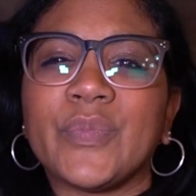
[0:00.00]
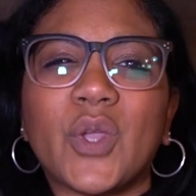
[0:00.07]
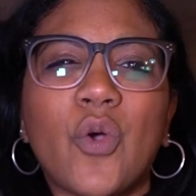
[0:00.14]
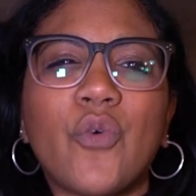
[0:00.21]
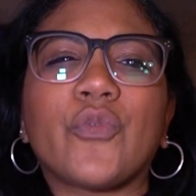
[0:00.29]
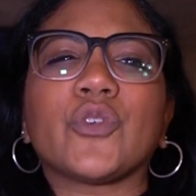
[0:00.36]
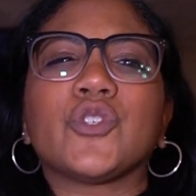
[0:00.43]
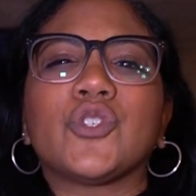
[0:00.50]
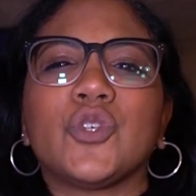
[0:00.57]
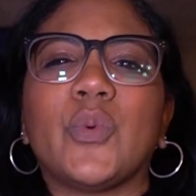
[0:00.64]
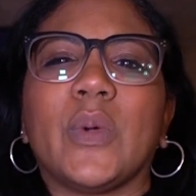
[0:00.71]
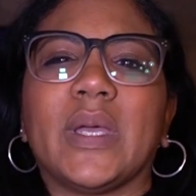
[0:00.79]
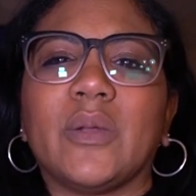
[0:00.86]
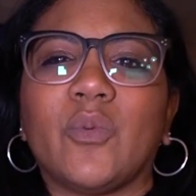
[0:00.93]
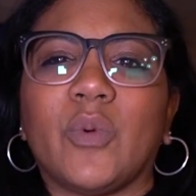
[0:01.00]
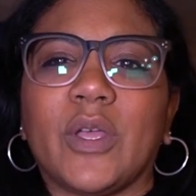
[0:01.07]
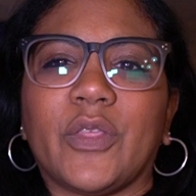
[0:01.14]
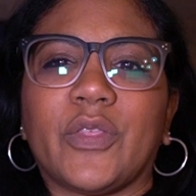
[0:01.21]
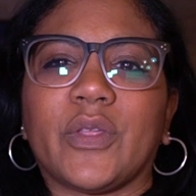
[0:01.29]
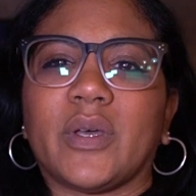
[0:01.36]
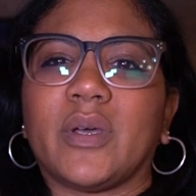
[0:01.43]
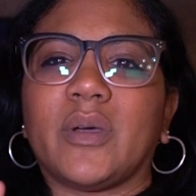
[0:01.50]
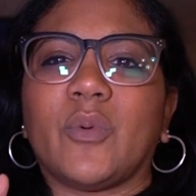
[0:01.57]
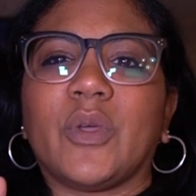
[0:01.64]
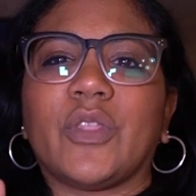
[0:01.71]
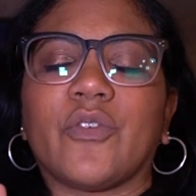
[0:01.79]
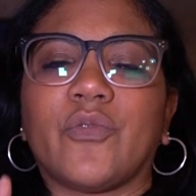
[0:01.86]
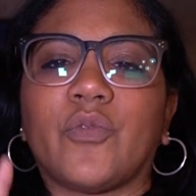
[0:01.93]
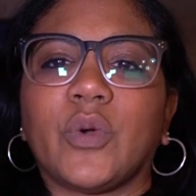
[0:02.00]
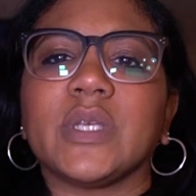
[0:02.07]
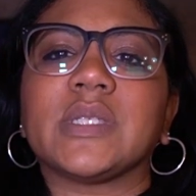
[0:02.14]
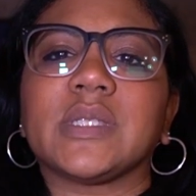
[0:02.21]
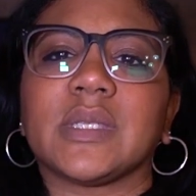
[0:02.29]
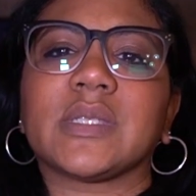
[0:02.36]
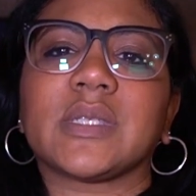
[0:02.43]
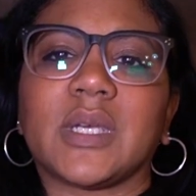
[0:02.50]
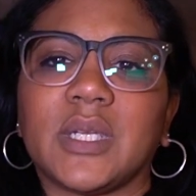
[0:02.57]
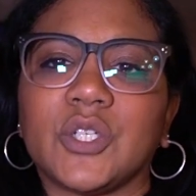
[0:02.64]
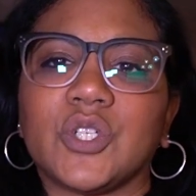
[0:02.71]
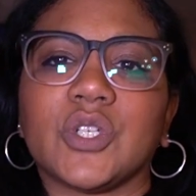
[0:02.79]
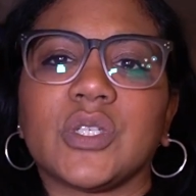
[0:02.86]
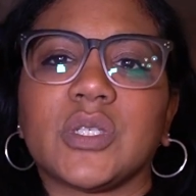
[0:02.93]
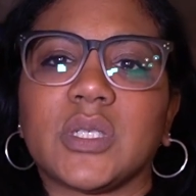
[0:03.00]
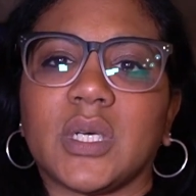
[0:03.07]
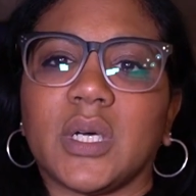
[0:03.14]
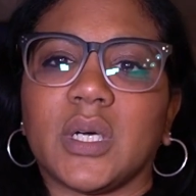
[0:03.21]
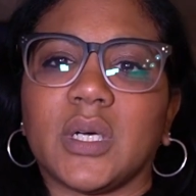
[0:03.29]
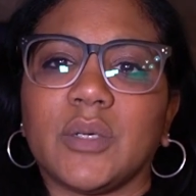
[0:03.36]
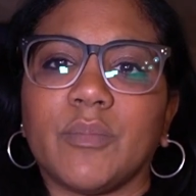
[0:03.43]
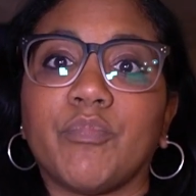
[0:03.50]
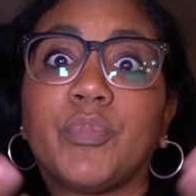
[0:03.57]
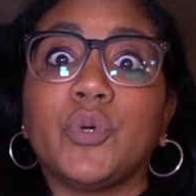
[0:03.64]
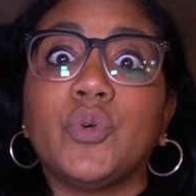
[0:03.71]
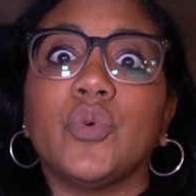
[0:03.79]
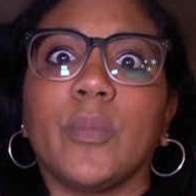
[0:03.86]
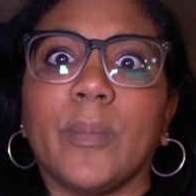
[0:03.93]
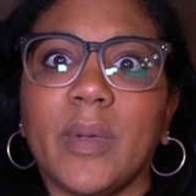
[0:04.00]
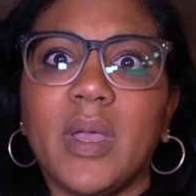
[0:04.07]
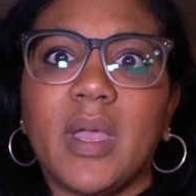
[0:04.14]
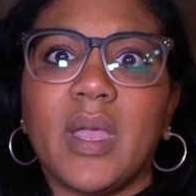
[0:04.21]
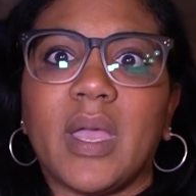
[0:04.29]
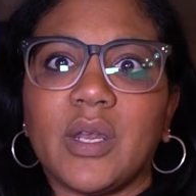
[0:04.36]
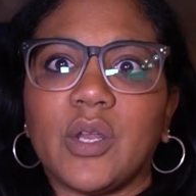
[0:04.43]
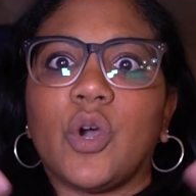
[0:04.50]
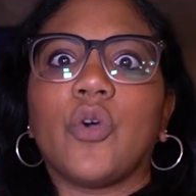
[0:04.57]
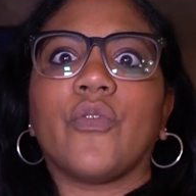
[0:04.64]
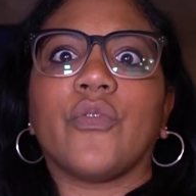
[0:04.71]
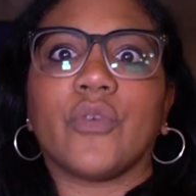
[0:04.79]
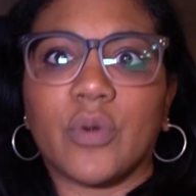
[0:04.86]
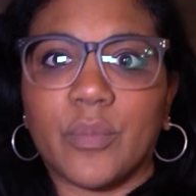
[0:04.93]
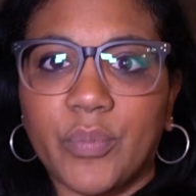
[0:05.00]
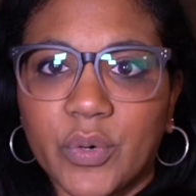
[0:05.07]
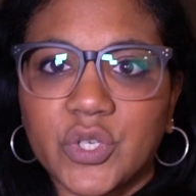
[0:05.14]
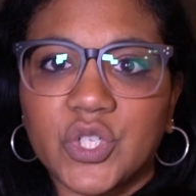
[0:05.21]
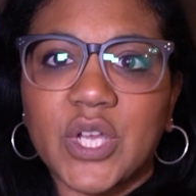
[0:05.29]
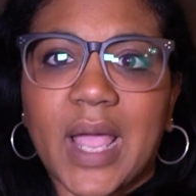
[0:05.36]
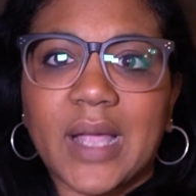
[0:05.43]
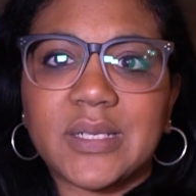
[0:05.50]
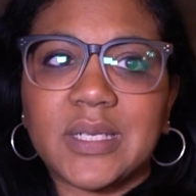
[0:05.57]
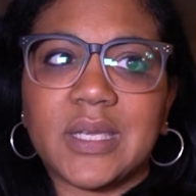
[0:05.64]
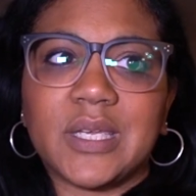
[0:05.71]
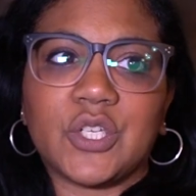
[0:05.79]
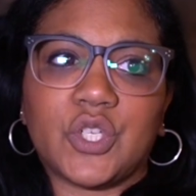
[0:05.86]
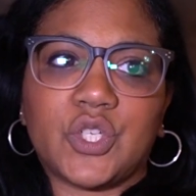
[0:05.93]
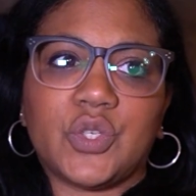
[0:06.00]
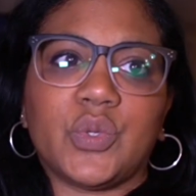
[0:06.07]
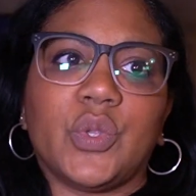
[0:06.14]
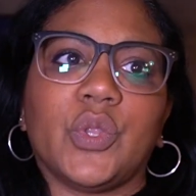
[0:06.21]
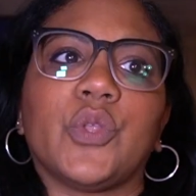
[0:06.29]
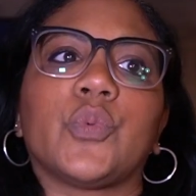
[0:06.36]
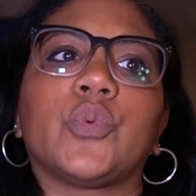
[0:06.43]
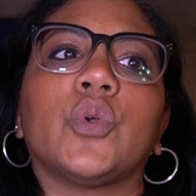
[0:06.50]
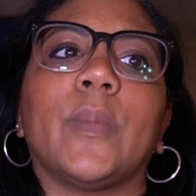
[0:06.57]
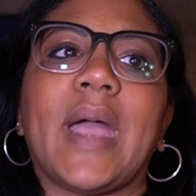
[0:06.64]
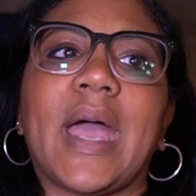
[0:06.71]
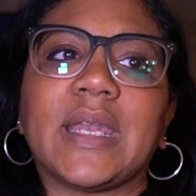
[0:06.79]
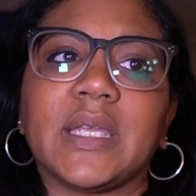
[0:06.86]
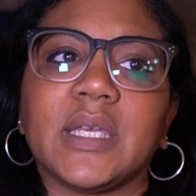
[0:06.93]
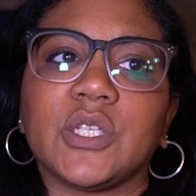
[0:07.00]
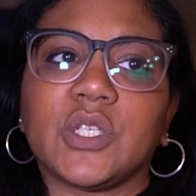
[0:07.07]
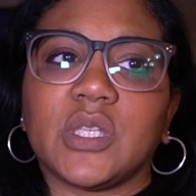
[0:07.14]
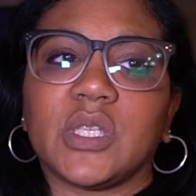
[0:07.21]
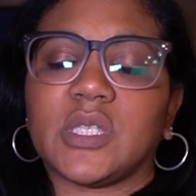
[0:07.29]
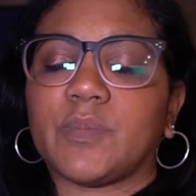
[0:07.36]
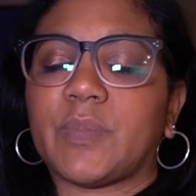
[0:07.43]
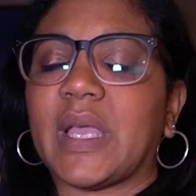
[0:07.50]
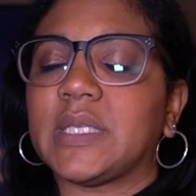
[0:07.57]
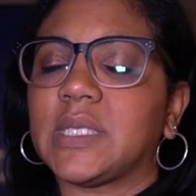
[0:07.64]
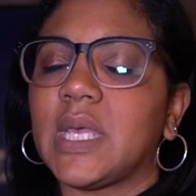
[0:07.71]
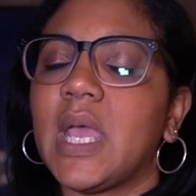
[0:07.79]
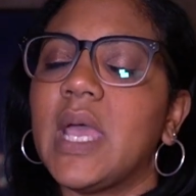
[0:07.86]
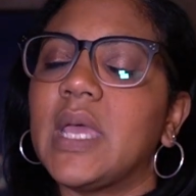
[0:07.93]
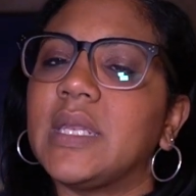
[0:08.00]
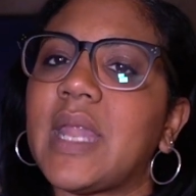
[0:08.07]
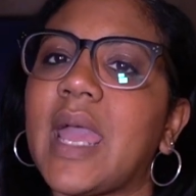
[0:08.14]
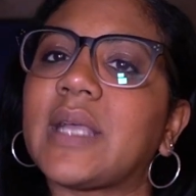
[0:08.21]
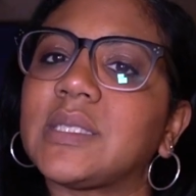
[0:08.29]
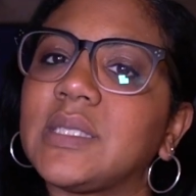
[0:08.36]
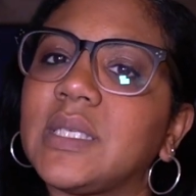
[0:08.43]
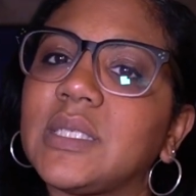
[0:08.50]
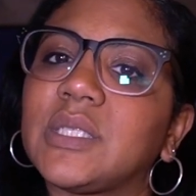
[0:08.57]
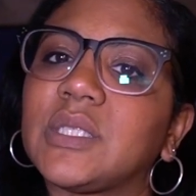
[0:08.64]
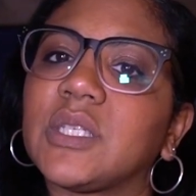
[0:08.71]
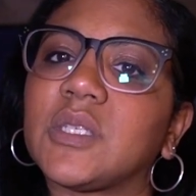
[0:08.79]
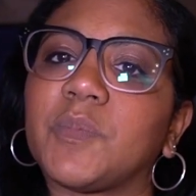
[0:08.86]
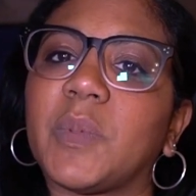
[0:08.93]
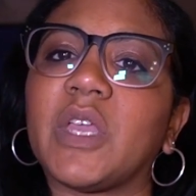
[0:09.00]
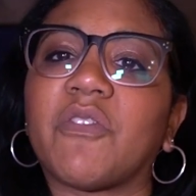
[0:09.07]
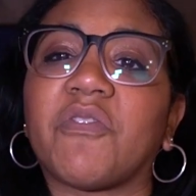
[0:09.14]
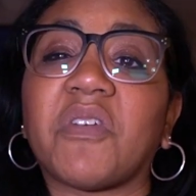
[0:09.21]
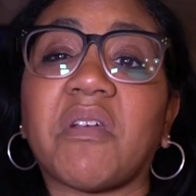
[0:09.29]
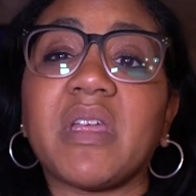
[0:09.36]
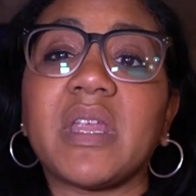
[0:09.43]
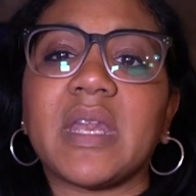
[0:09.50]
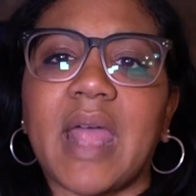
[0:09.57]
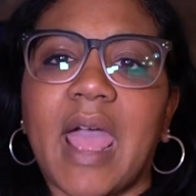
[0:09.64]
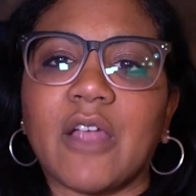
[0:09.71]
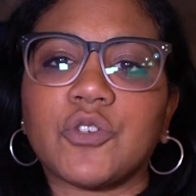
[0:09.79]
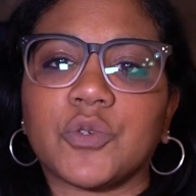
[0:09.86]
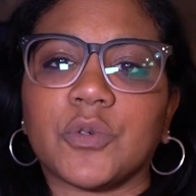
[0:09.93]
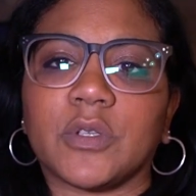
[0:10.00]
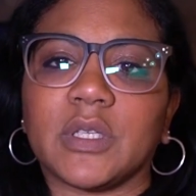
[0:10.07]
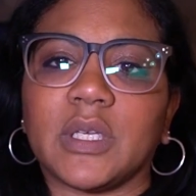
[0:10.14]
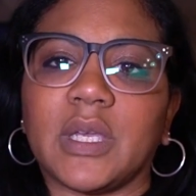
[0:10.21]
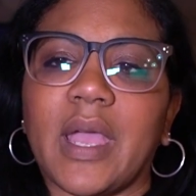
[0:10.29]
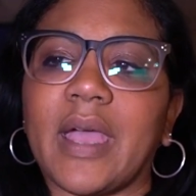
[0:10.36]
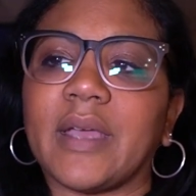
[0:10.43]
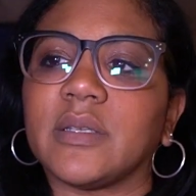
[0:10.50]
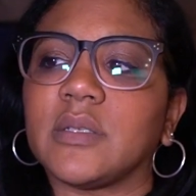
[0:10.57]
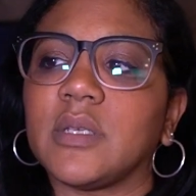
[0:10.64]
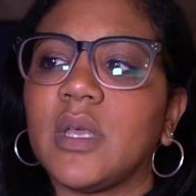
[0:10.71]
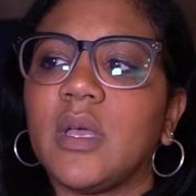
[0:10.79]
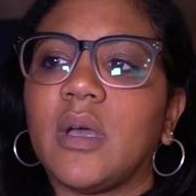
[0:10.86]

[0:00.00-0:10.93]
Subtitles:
overdo it with a voice that's going to just boom and over project into the room and into the space. Next is to speak very naturally and